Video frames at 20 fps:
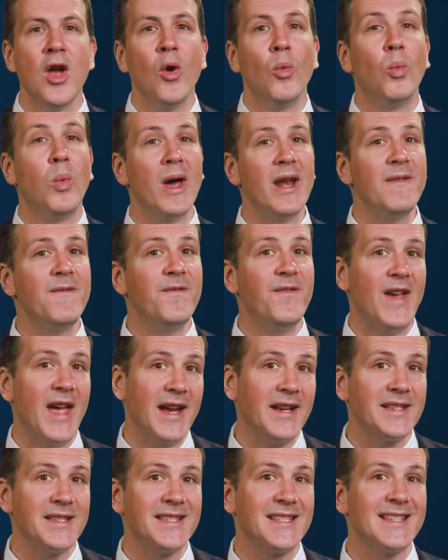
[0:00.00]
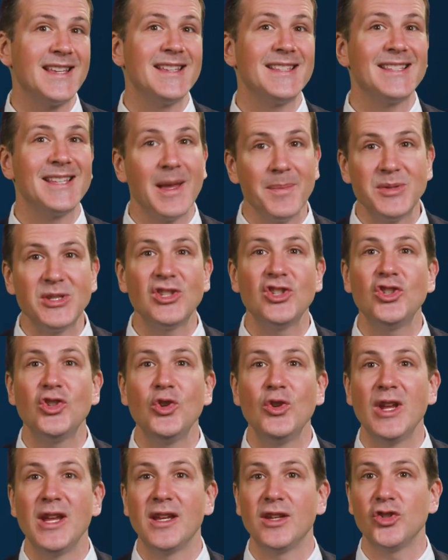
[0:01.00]
what effects
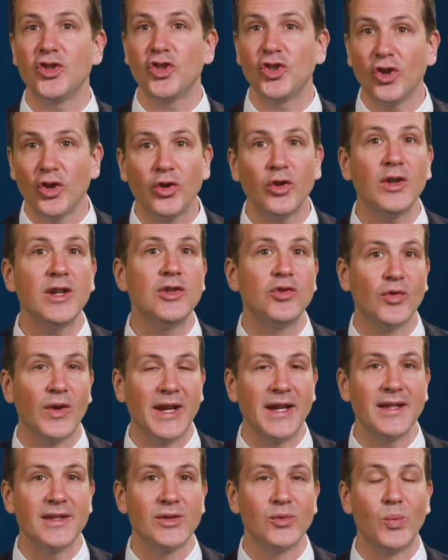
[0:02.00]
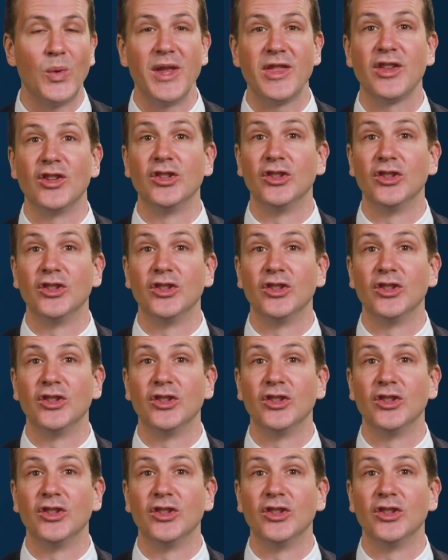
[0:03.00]
substituting sugary drinks with